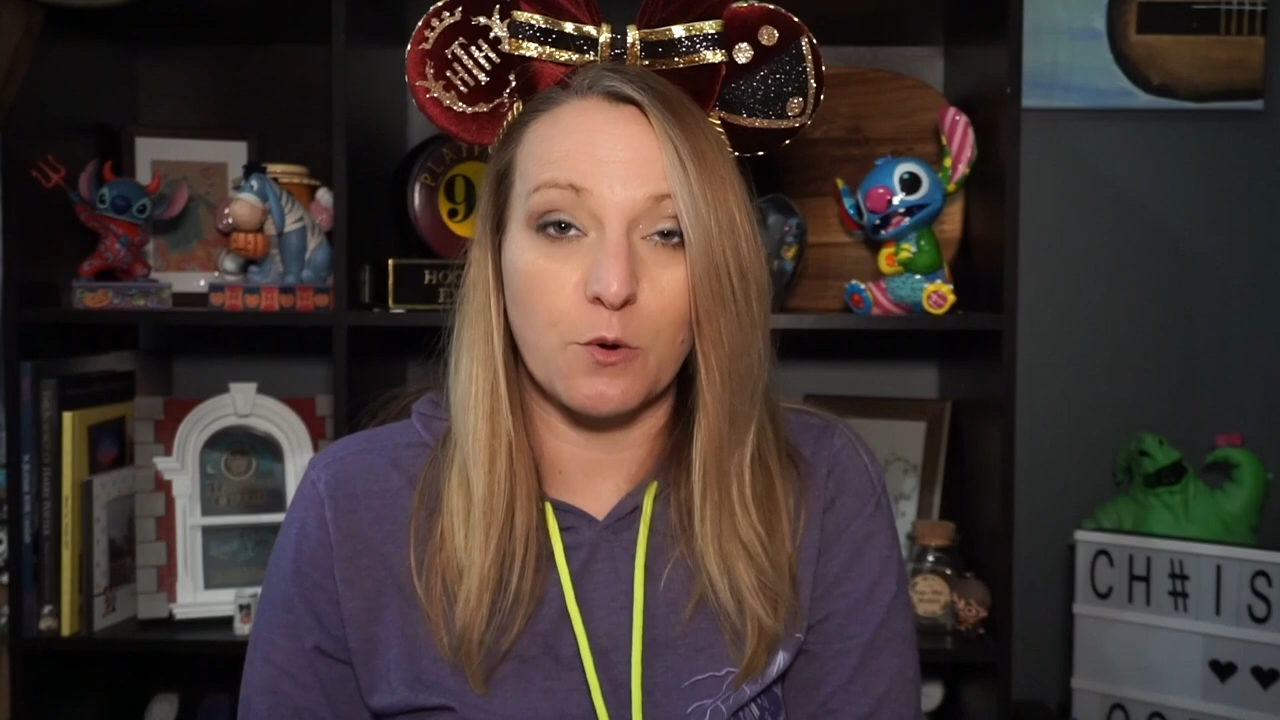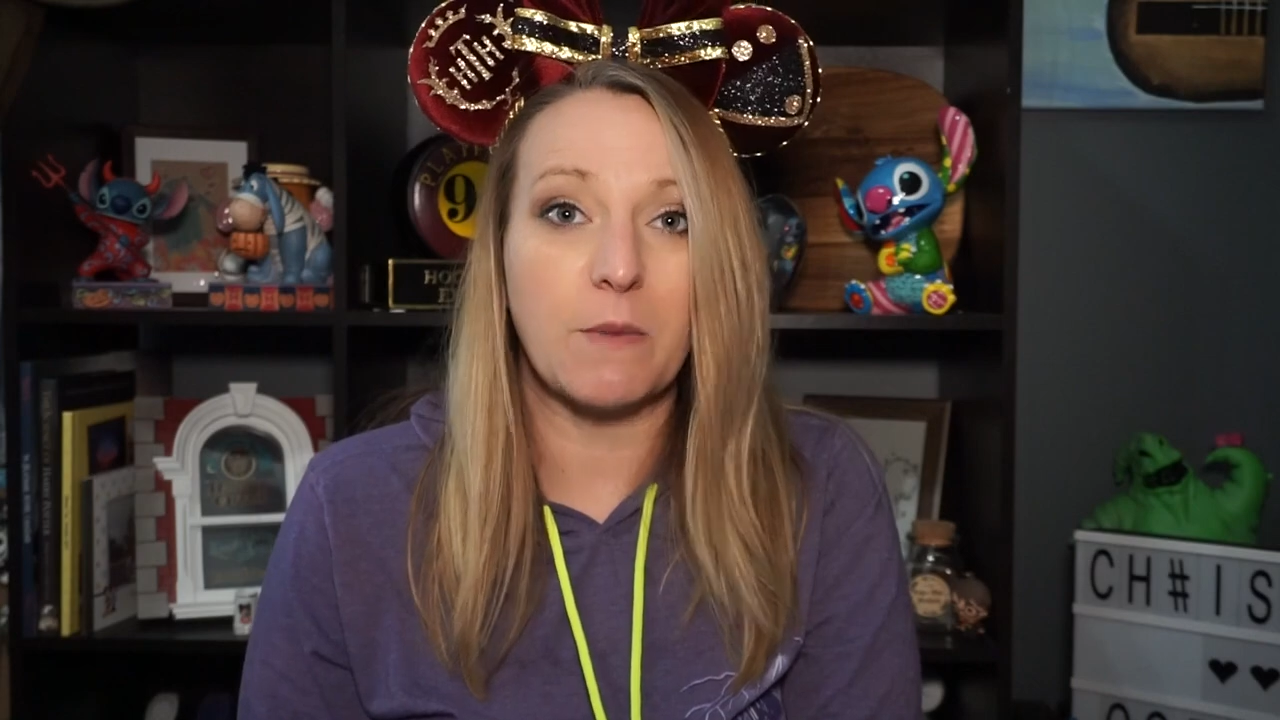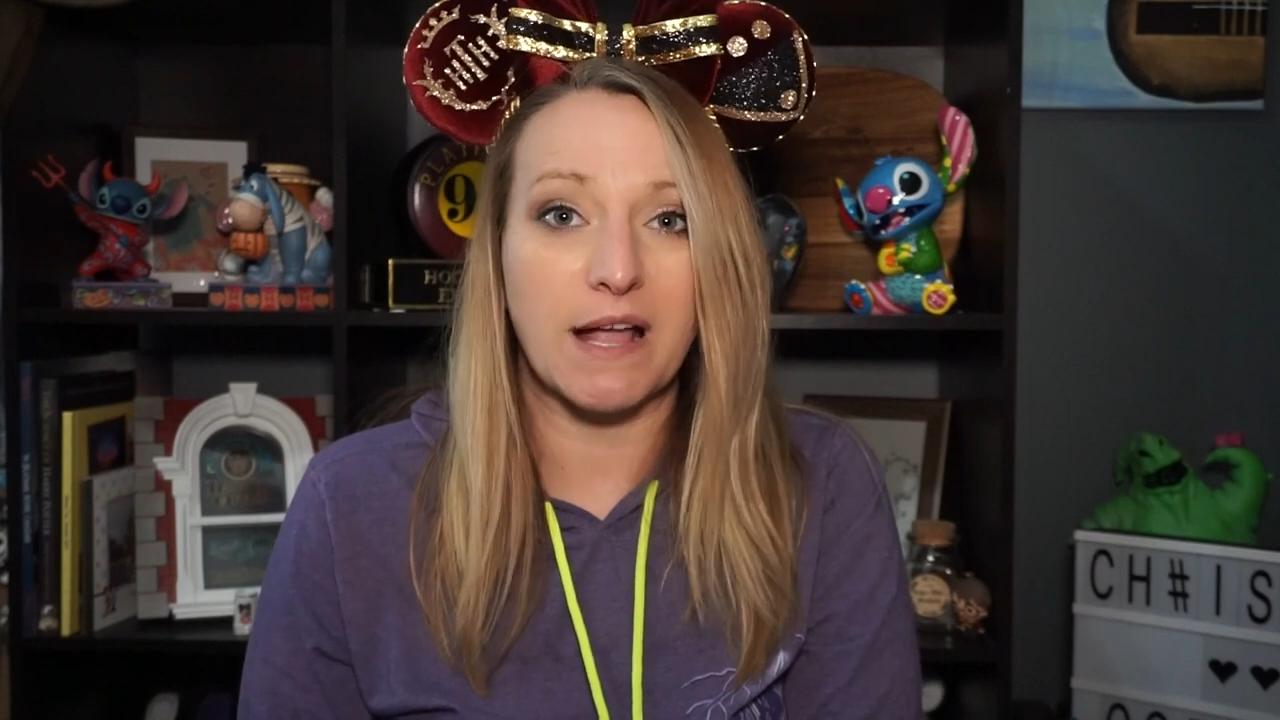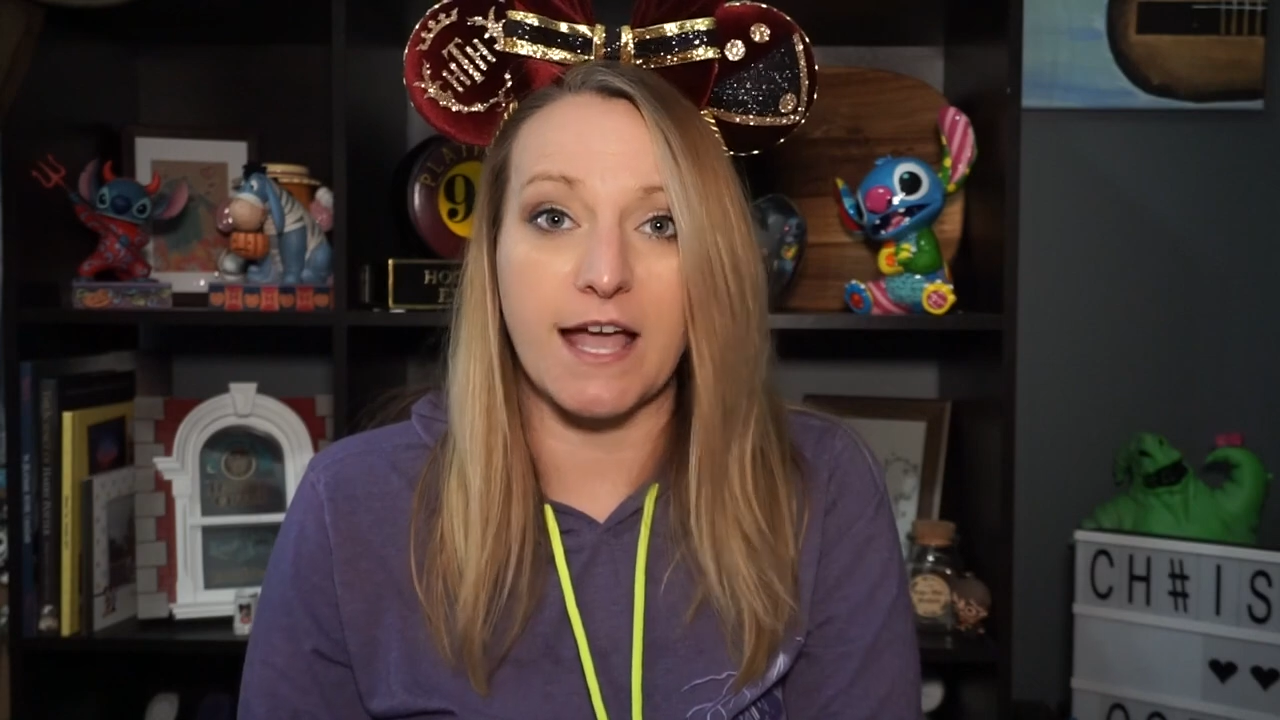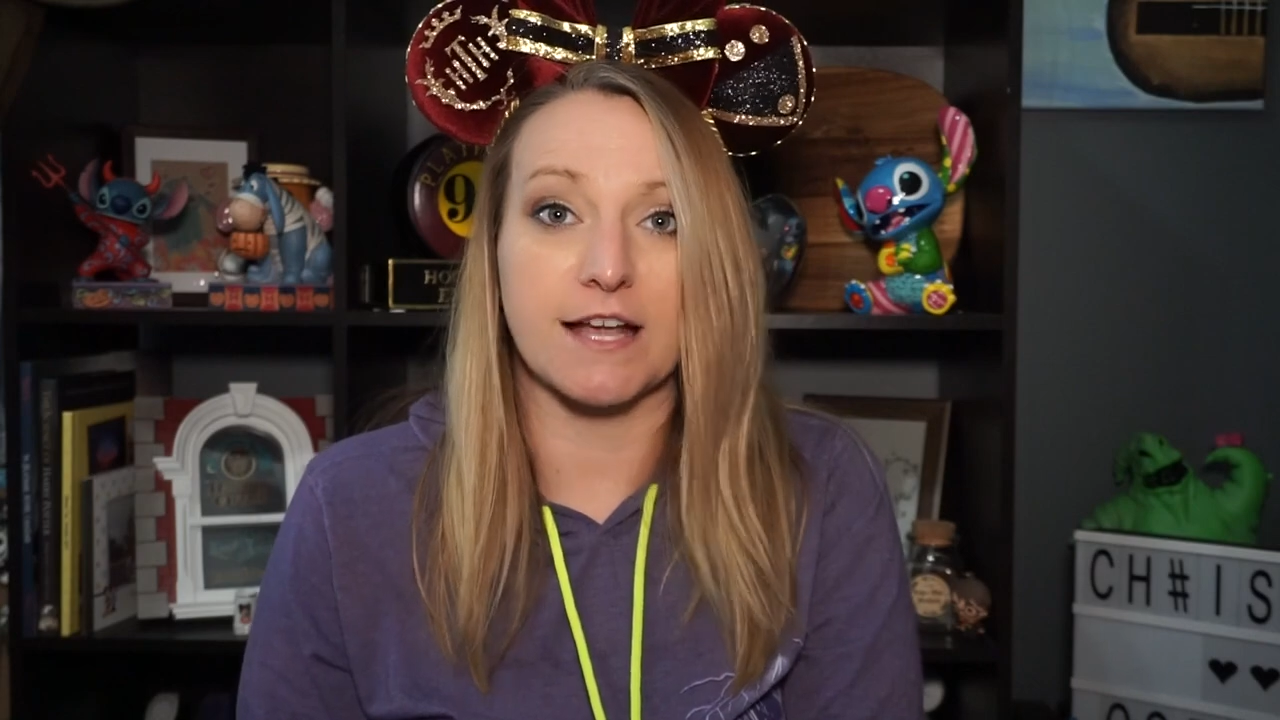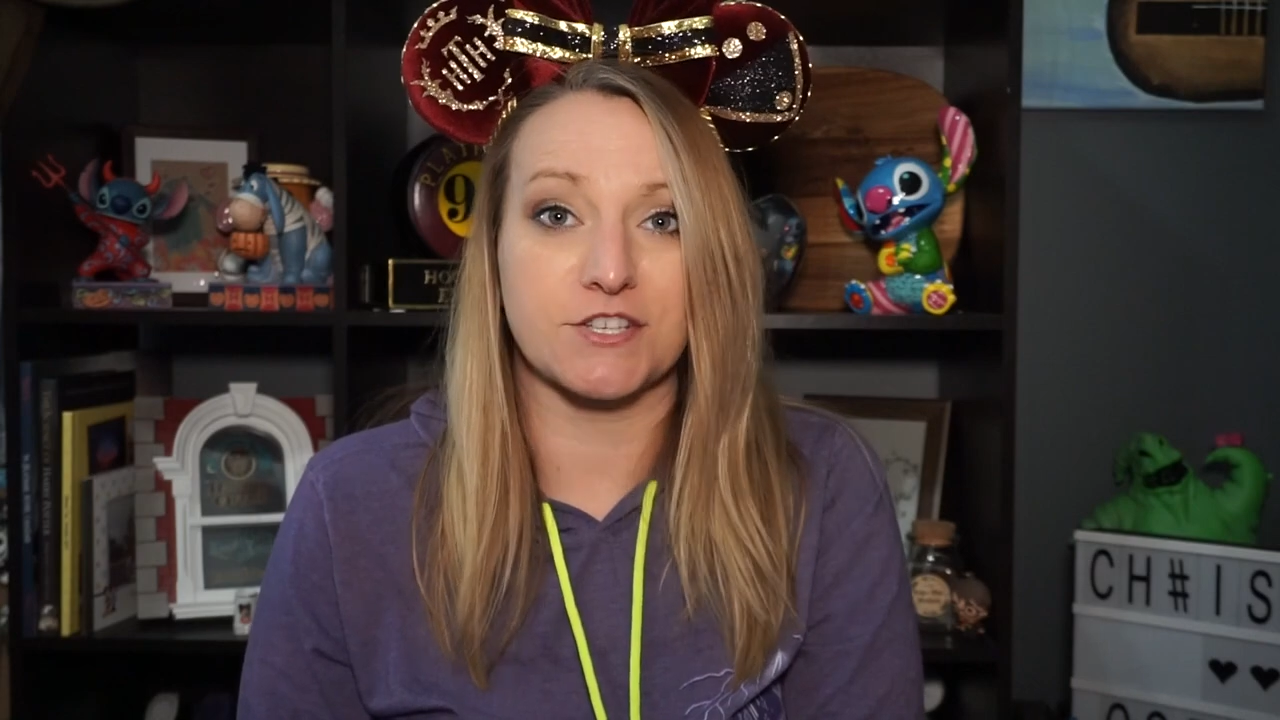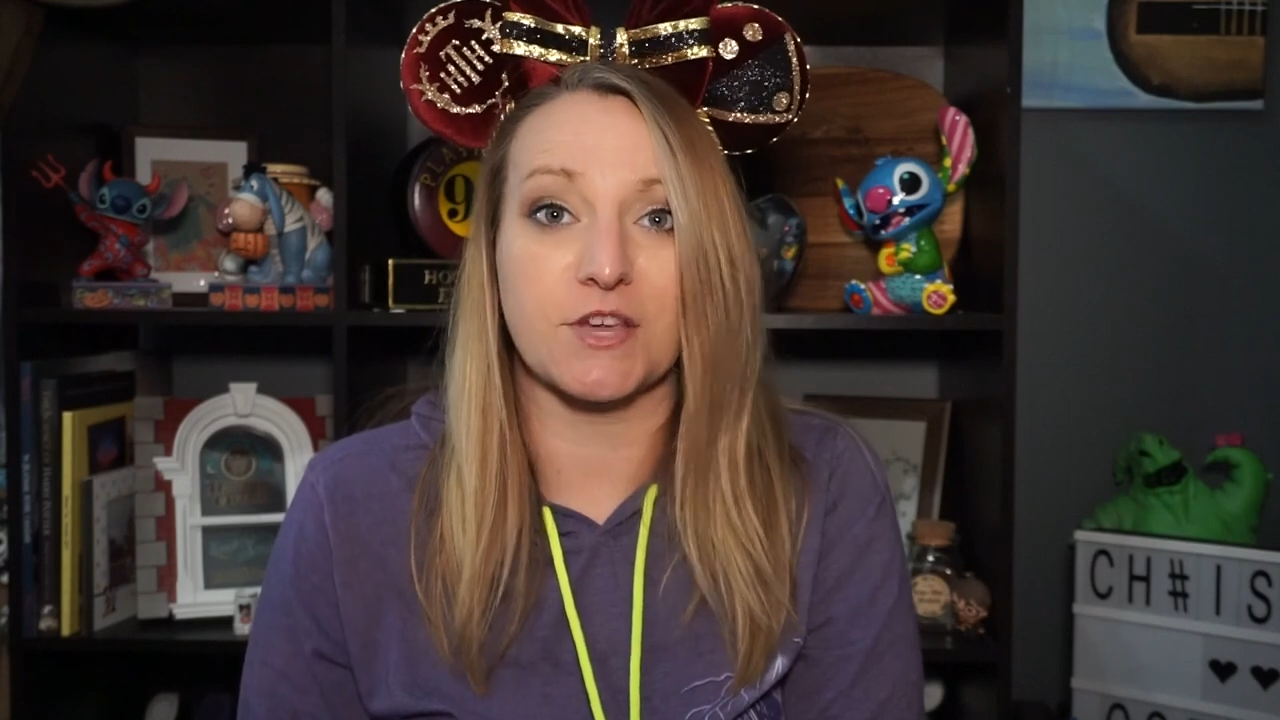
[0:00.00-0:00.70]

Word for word: oh my gosh,